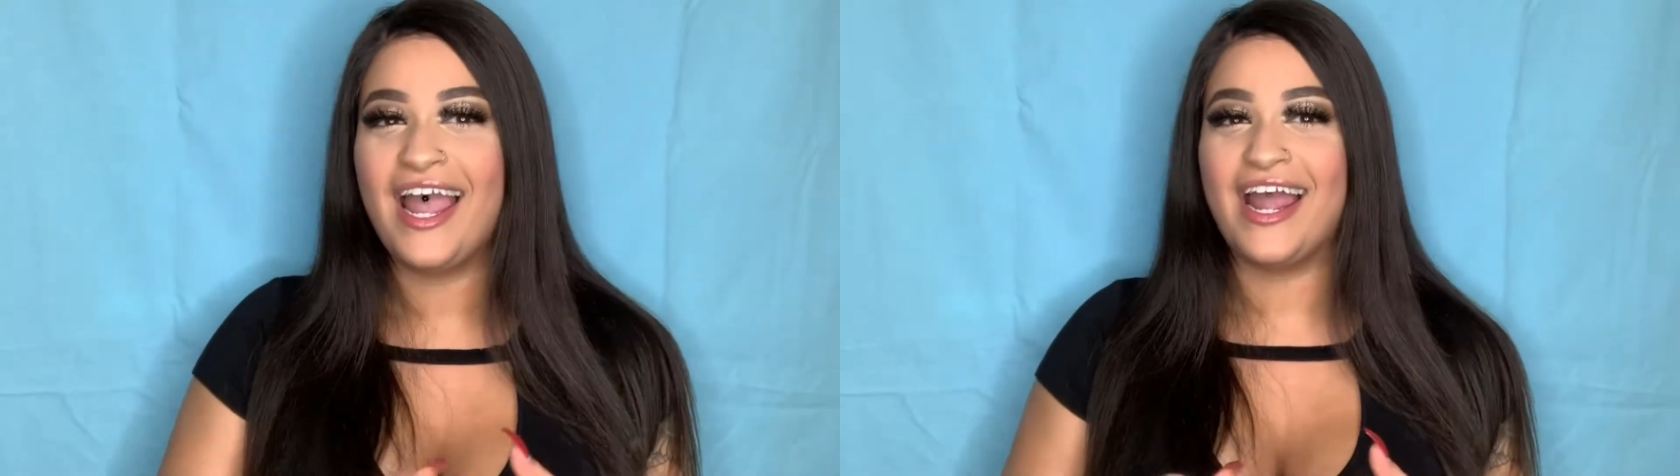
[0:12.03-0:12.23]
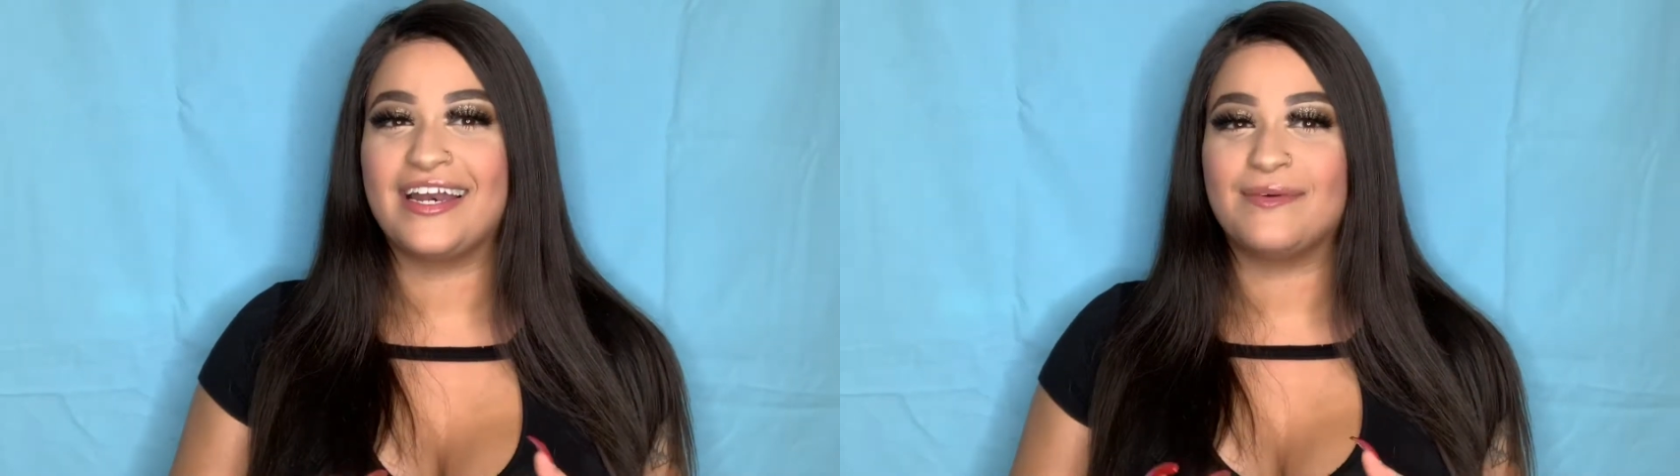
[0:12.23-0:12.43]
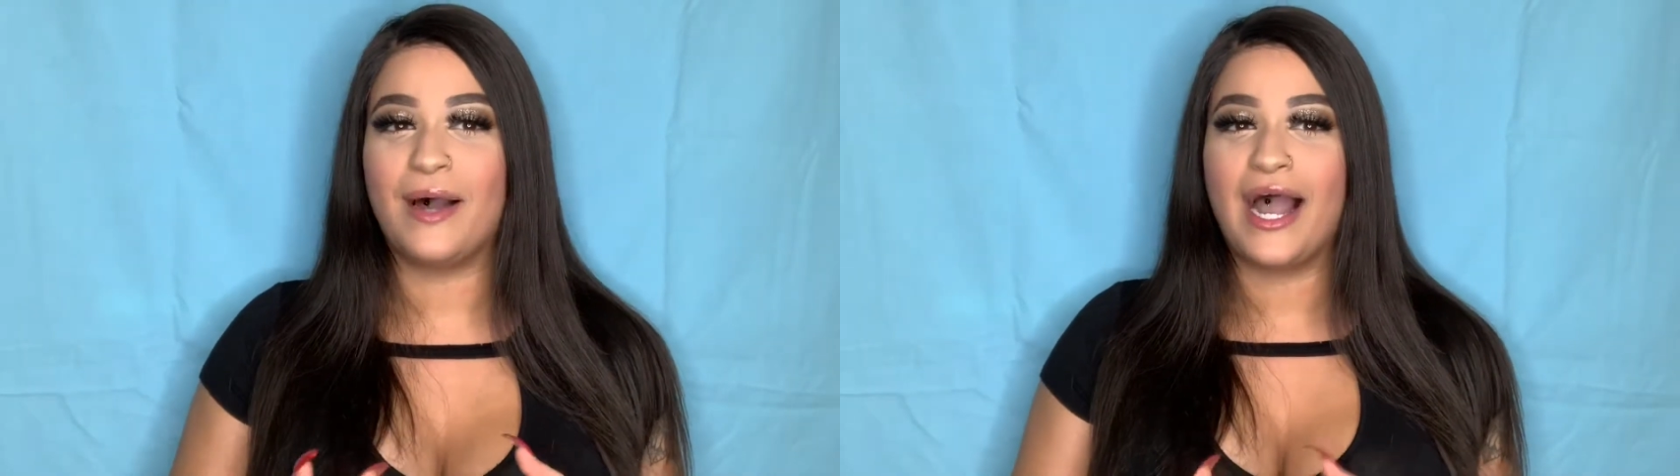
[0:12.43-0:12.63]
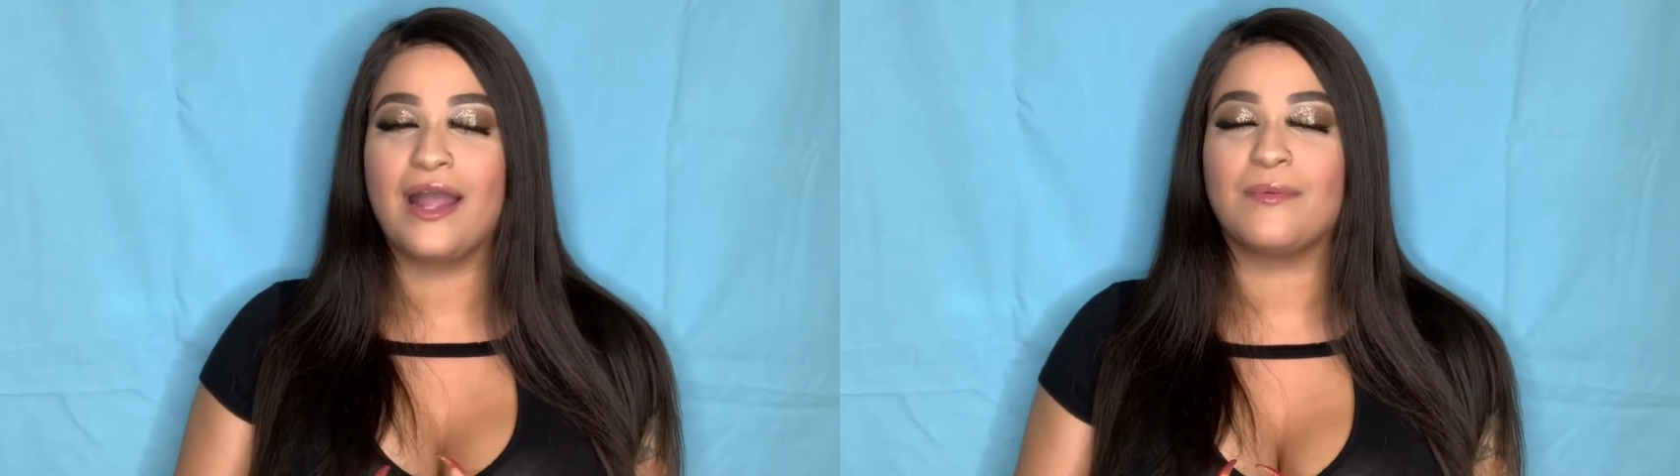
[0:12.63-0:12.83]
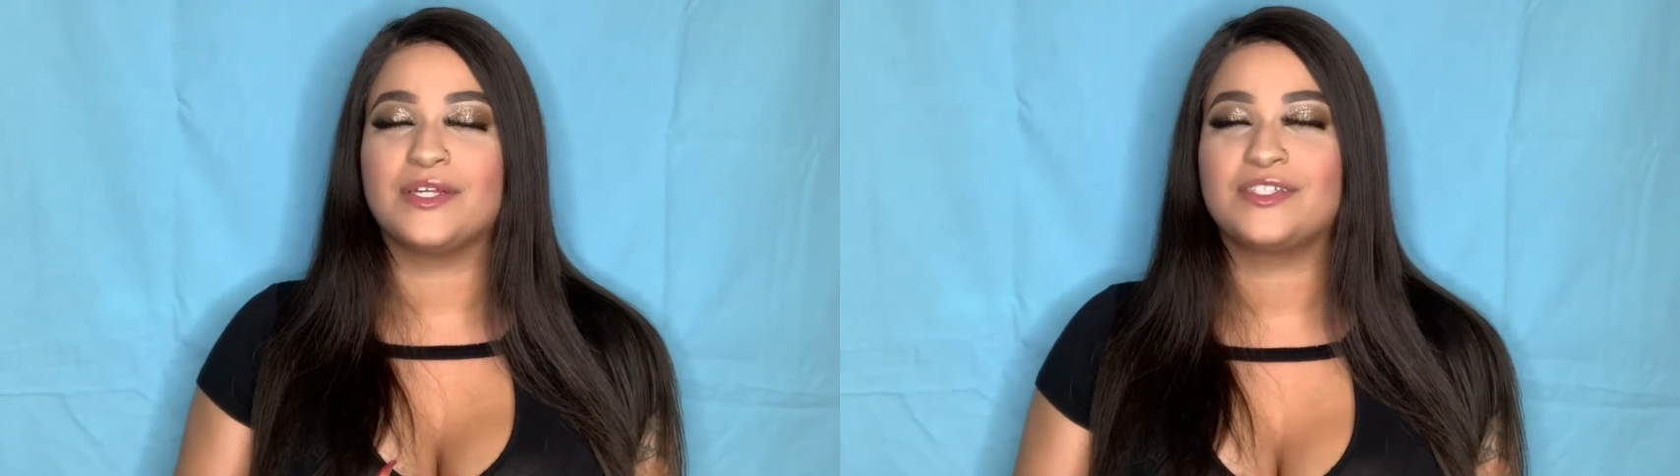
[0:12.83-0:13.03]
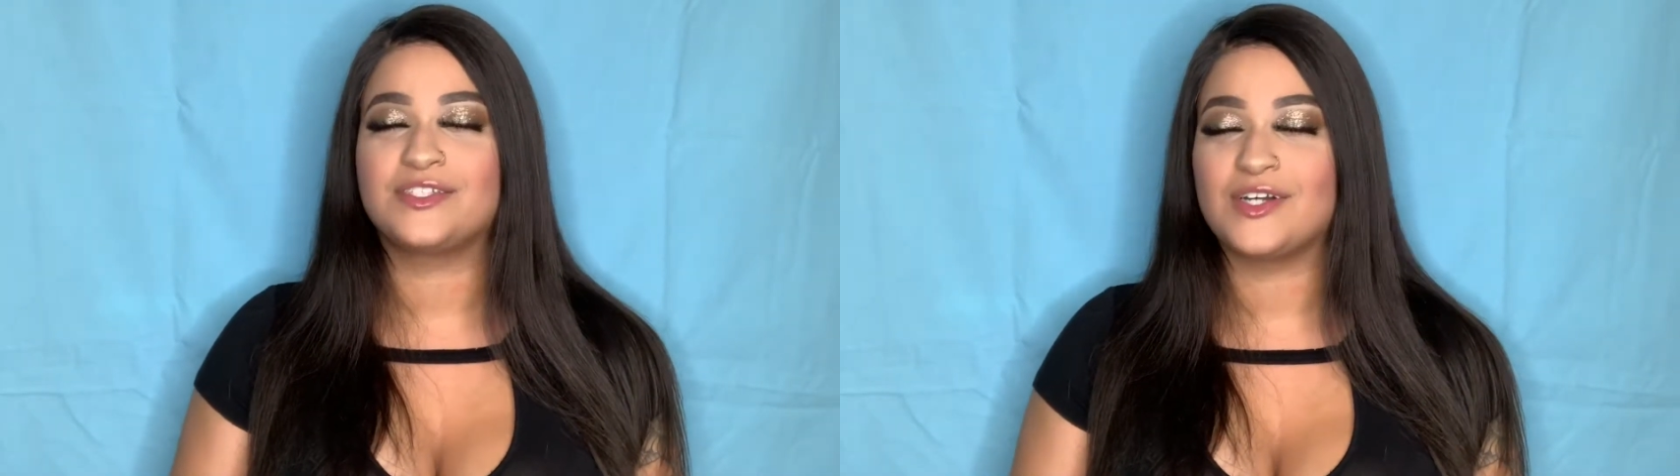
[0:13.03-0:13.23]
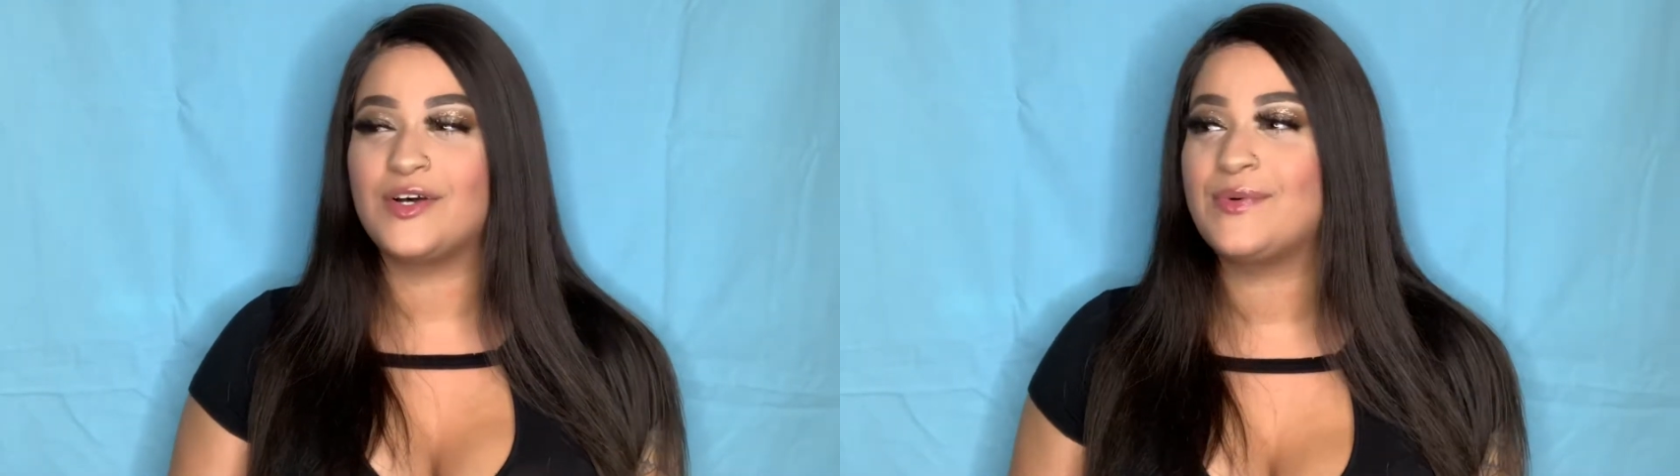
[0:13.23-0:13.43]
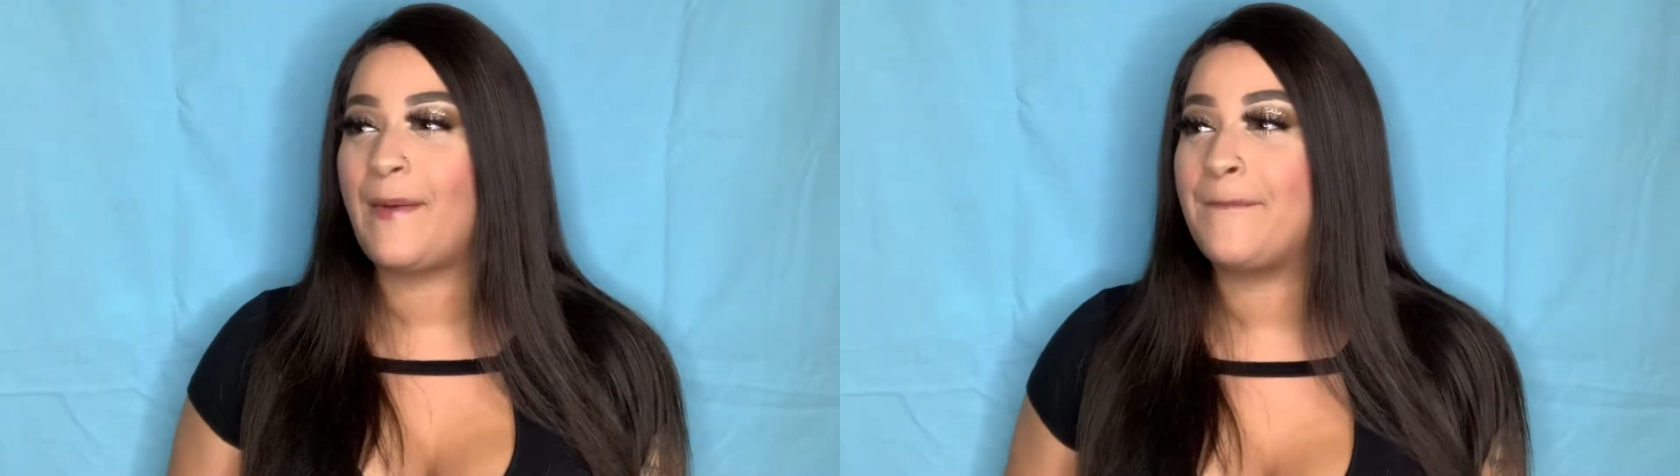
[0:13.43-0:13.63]
and I am
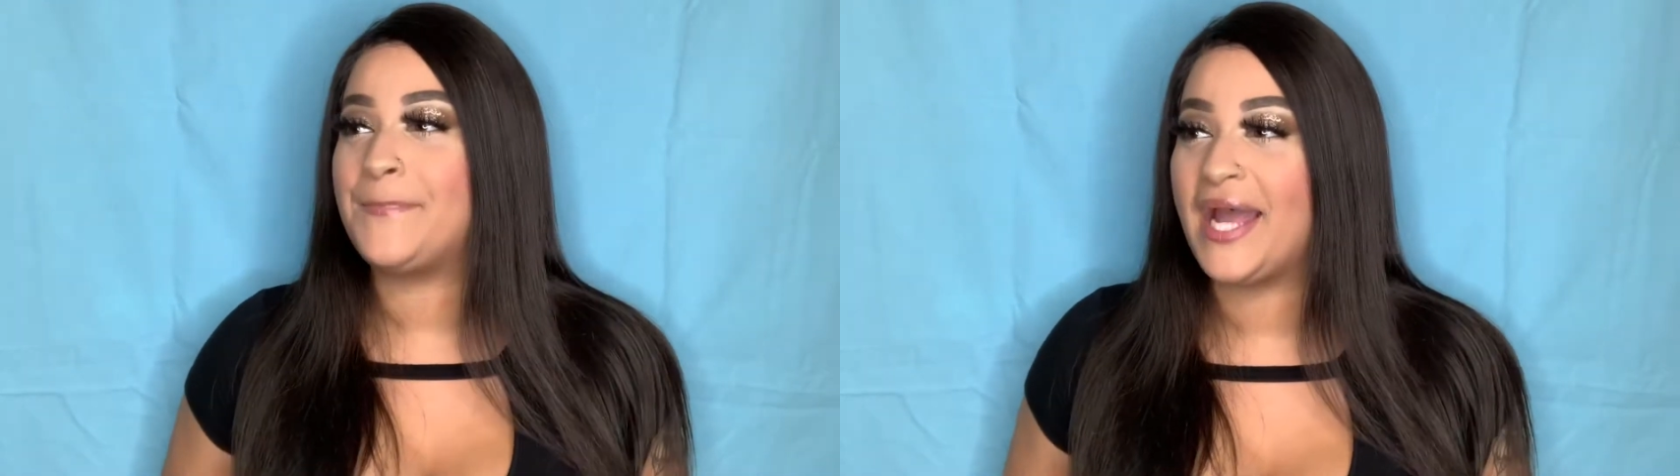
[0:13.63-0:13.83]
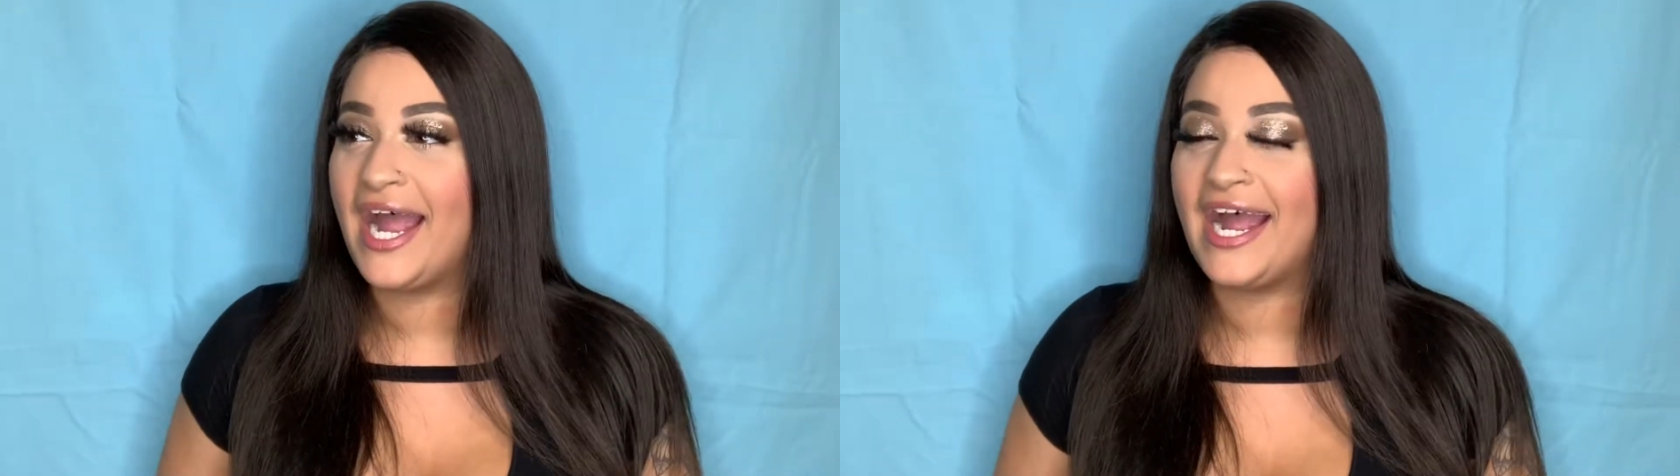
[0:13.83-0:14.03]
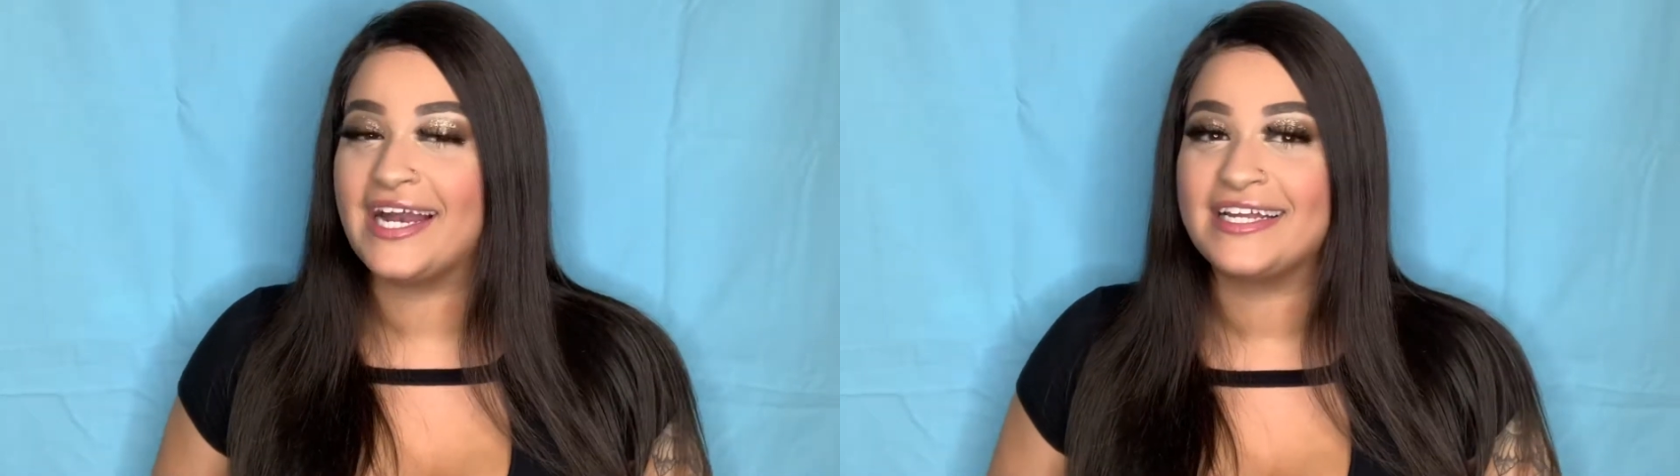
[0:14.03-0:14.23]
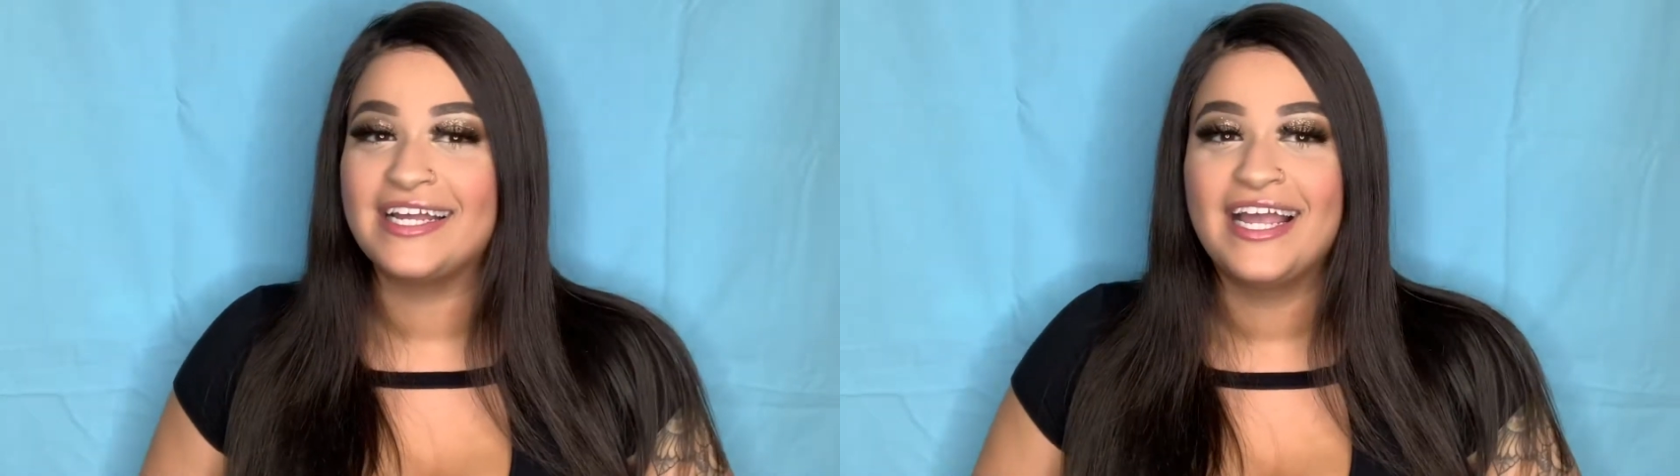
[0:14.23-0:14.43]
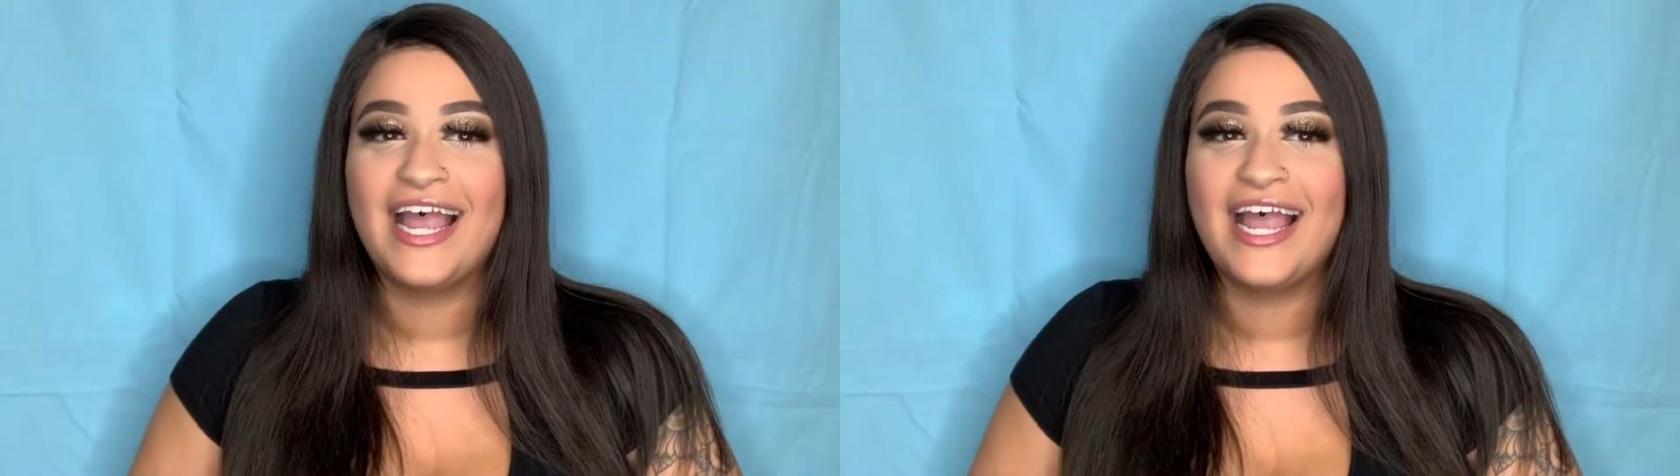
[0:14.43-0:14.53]
so bad